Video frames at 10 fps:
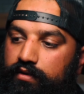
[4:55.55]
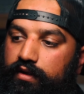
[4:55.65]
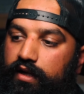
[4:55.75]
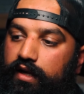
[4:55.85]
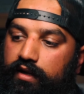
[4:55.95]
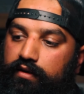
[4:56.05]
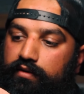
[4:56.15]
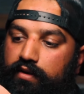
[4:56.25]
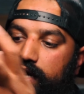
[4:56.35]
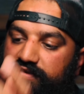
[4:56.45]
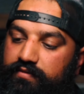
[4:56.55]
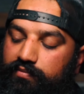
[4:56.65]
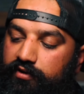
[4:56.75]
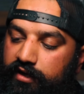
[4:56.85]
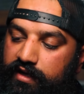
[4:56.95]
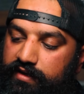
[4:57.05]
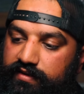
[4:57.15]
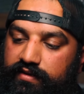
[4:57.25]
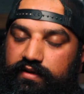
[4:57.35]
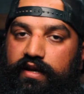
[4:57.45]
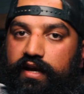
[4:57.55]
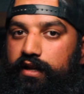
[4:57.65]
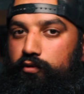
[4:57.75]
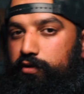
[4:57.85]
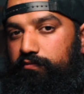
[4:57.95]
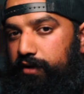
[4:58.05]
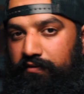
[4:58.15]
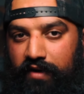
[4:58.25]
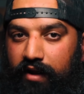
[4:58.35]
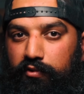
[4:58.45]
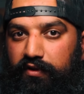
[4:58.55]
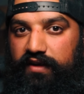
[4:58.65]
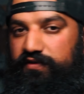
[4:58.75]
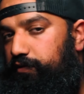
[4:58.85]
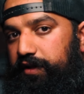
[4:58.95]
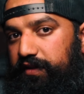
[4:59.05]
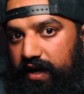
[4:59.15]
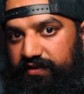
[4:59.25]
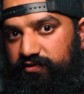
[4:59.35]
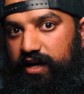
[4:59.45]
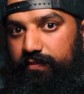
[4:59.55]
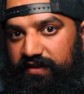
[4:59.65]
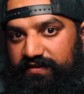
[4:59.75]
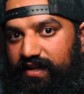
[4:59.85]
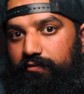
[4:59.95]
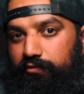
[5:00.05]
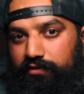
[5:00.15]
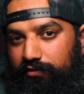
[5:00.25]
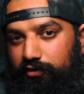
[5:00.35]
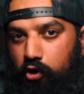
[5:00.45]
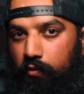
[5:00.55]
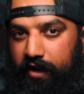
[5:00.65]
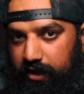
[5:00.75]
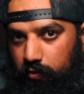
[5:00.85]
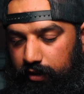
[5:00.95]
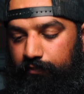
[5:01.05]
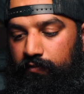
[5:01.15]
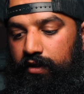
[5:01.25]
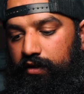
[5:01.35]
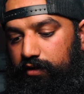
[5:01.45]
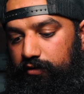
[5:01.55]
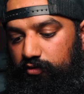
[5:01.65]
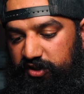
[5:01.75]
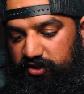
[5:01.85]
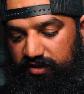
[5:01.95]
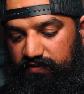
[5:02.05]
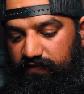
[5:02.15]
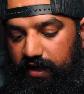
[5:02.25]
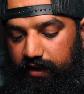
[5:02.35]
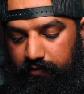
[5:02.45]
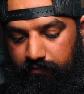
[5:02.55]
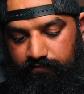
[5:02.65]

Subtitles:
and locks in place, and you can run around with this. You don't need a thigh strap, and it's not really going anywhere. It'll be just fine.